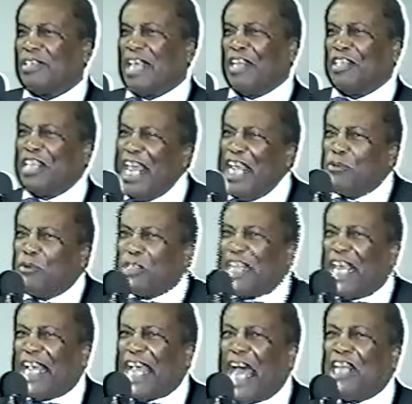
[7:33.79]
That's how dangerous
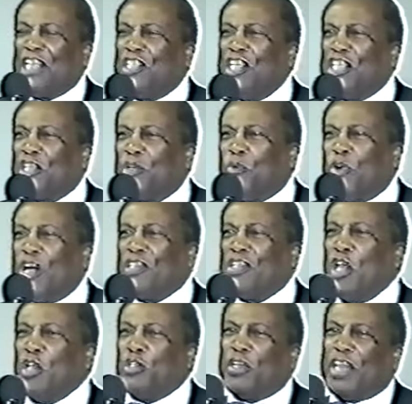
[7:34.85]
that kind of teaching was
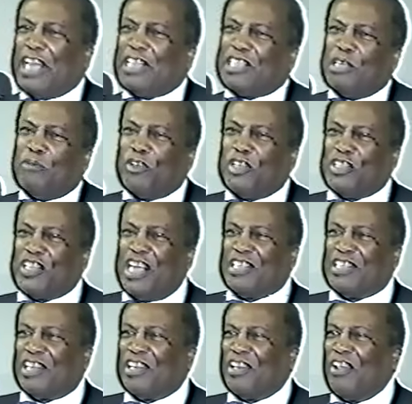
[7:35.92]
to that
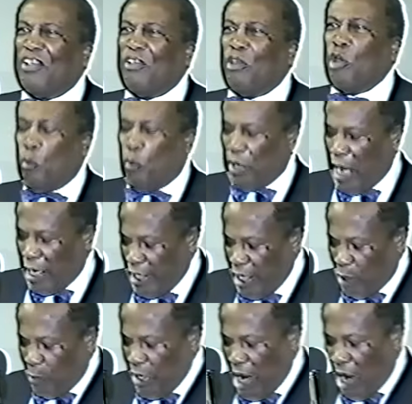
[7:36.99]
civilization. Well, now
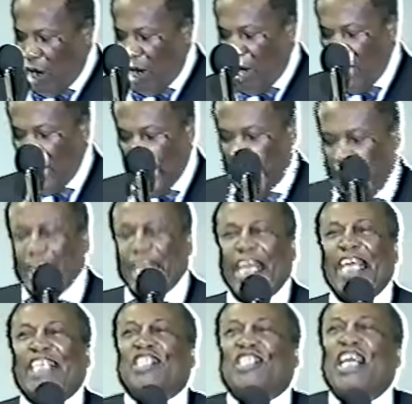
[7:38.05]
here we are in an
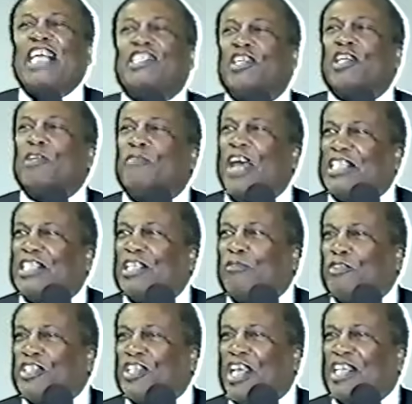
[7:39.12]
extension of that
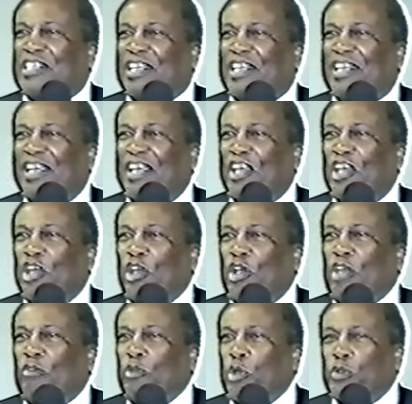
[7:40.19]
civilization
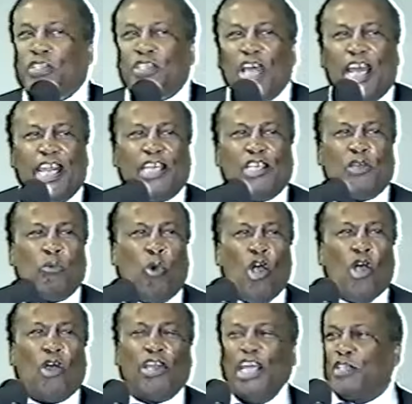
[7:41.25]
you studied
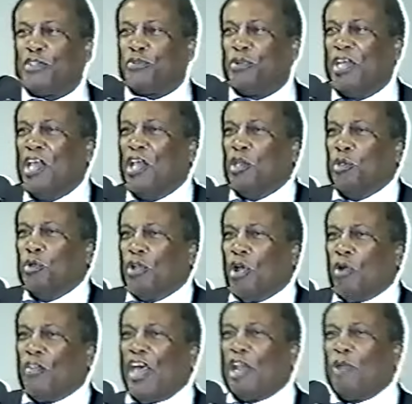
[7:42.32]
world history, you
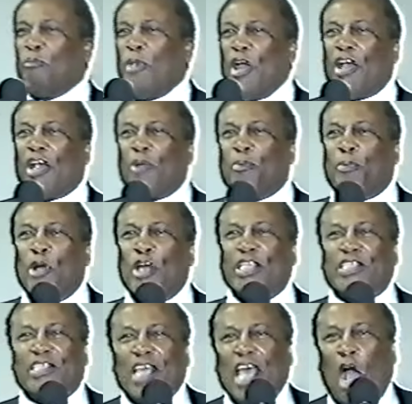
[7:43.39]
know that America
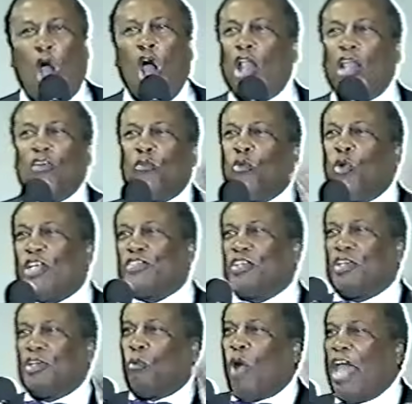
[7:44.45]
points all of
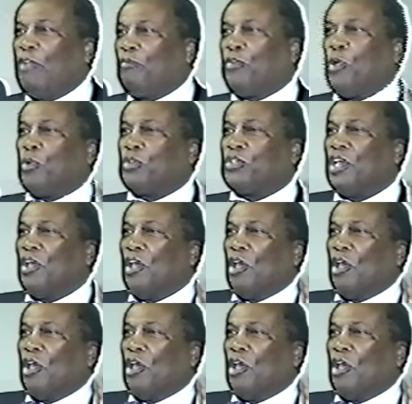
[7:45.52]
Western, the white folks,